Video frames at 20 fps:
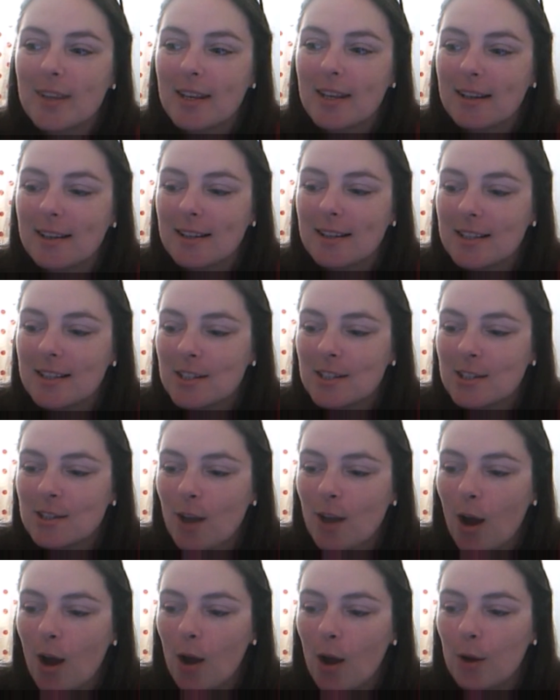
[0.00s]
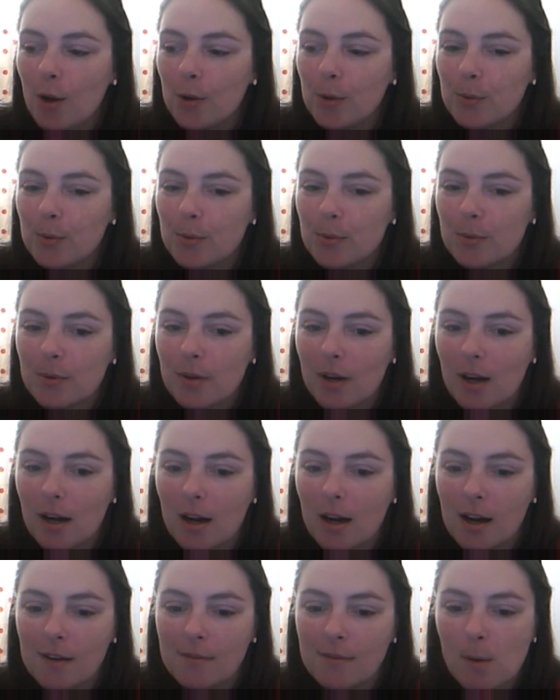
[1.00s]
So
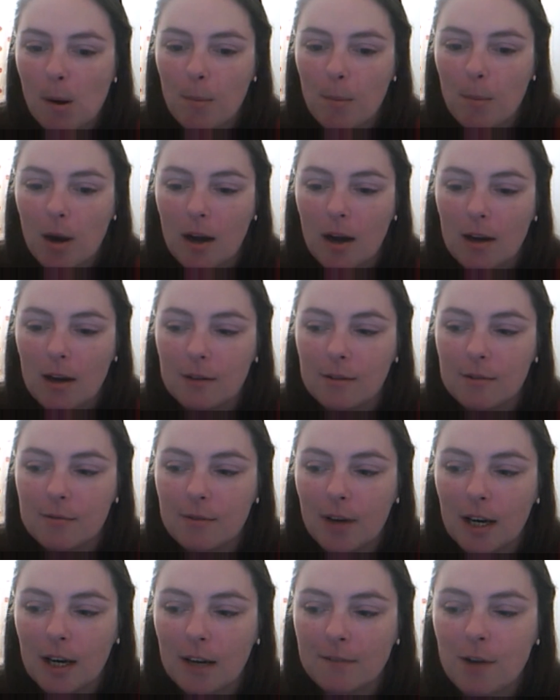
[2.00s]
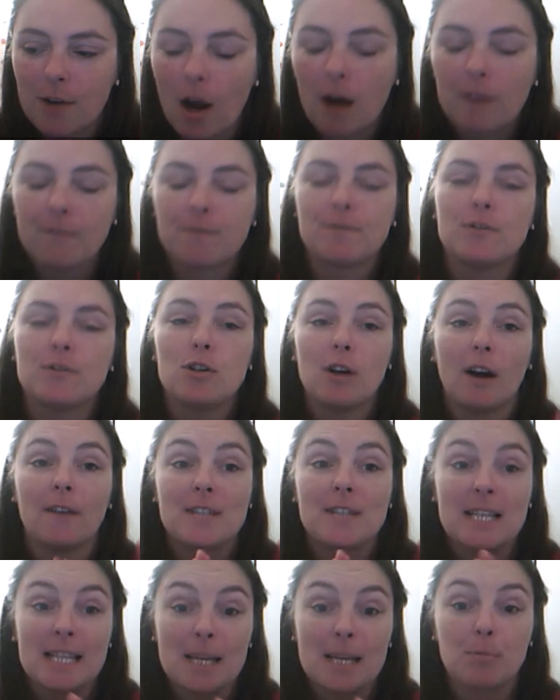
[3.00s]
I'm kind of, and I've
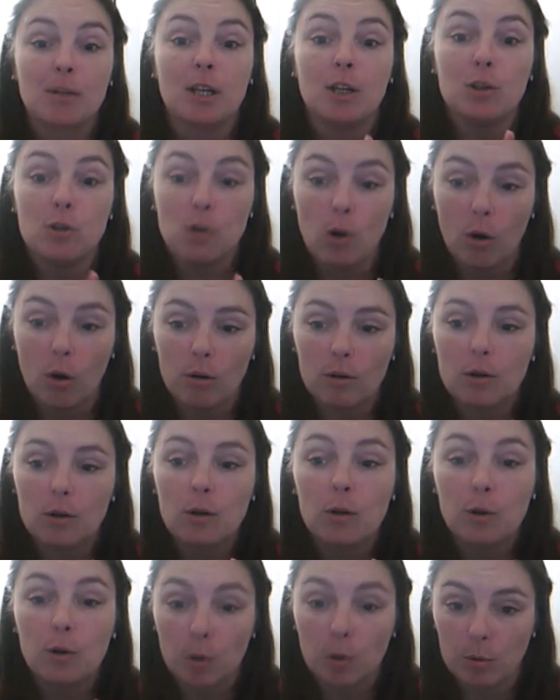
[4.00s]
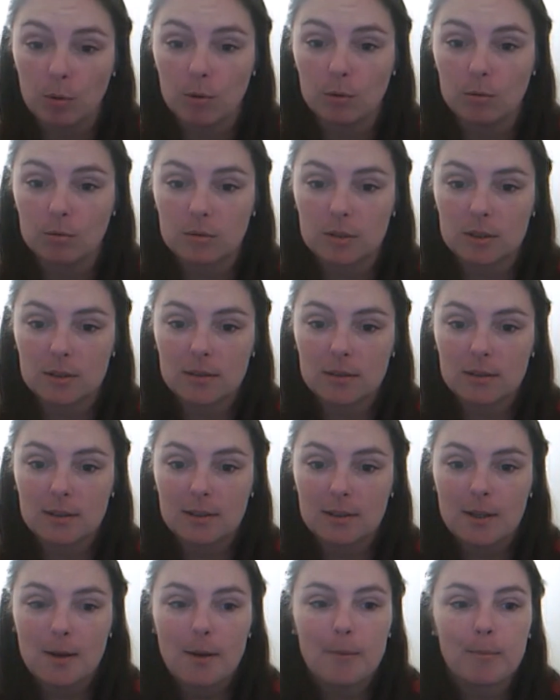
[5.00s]
deliberately not Googled,
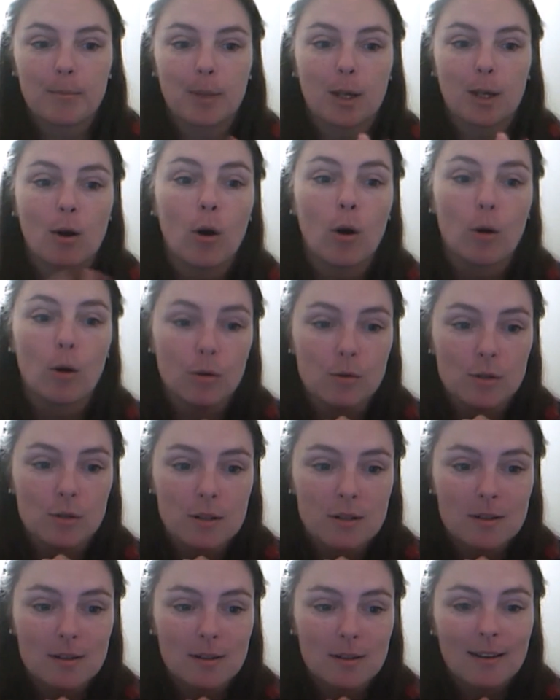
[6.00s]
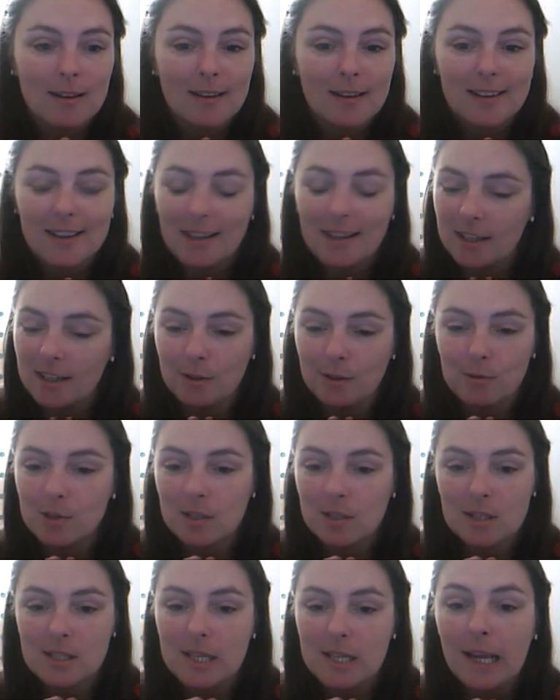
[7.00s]
because you
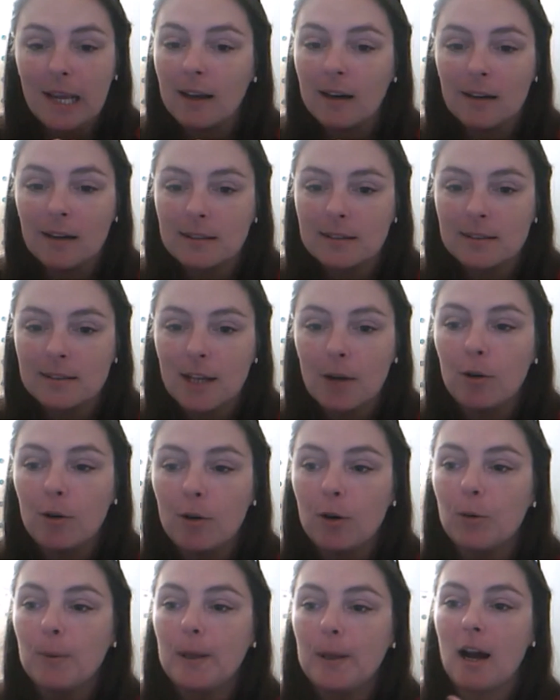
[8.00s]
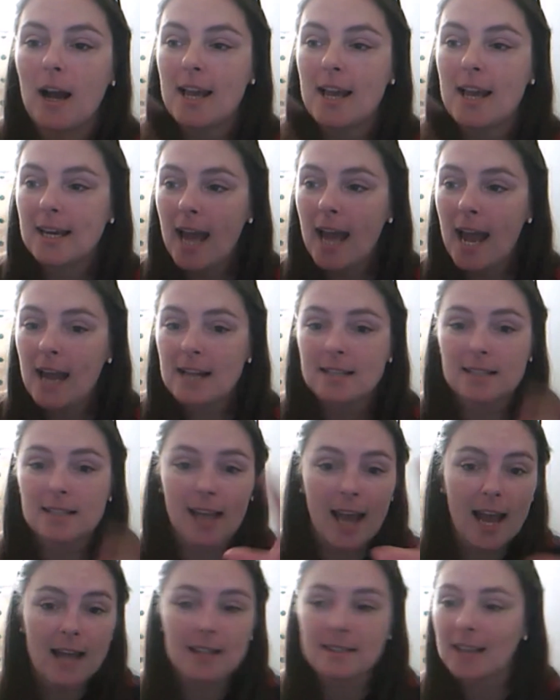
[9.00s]
just hear, it will all be like cancer,
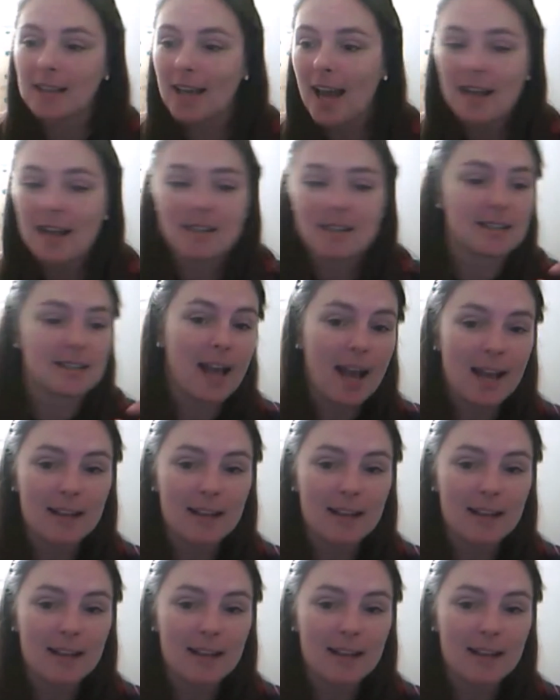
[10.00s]
cancer, cancer, cancer,